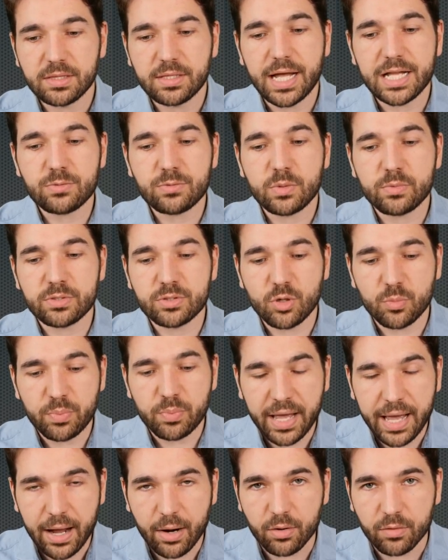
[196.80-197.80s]
that's what was so
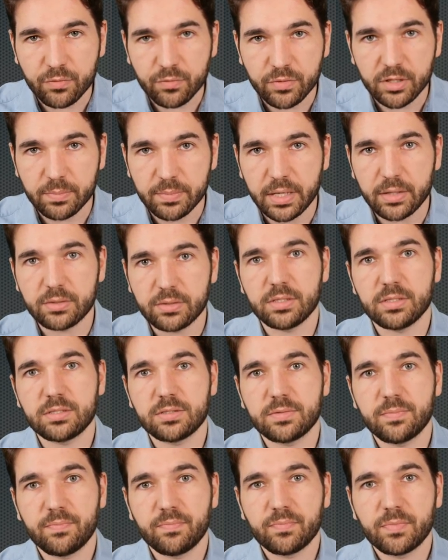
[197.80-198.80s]
powerful about
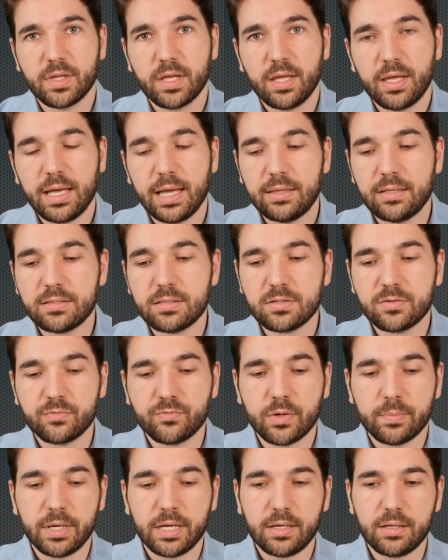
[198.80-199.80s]
this. And this is
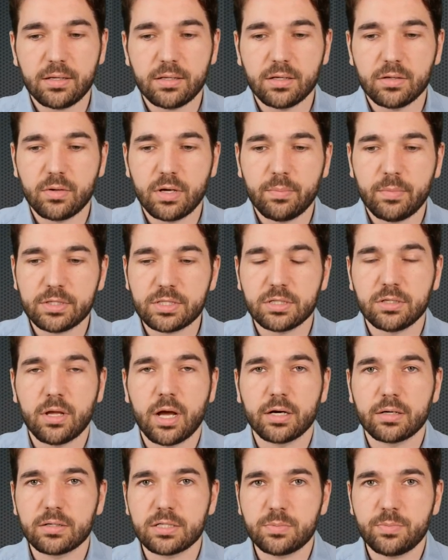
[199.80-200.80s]
from a much
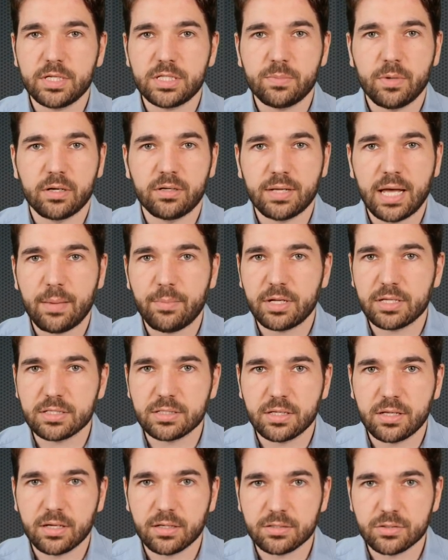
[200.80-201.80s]
longer speech, about 9
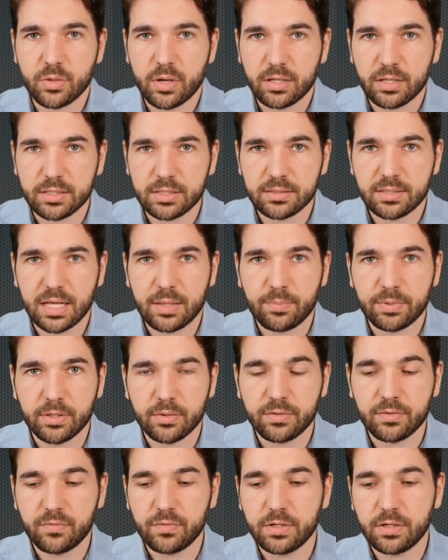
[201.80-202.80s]
minutes long. So I'll link to that
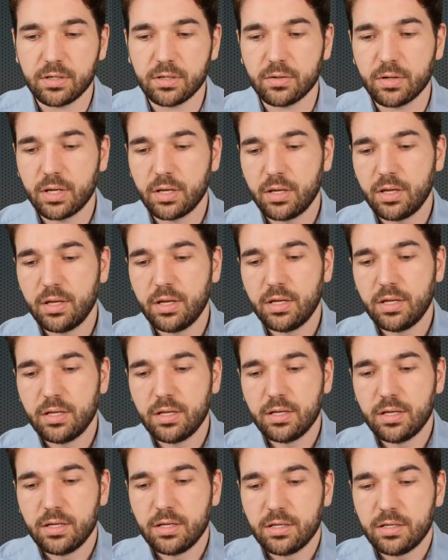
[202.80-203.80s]
below the video.
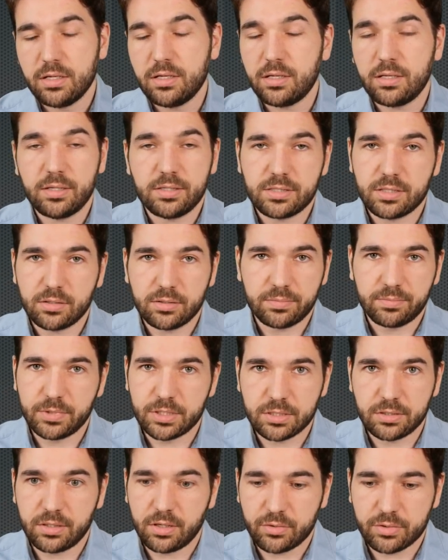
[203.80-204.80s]
There's
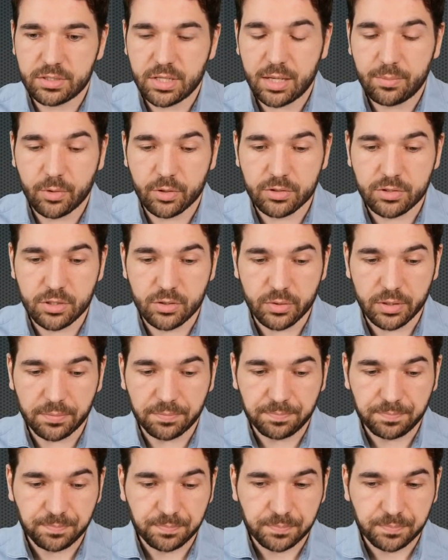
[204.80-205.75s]
a lot more to it.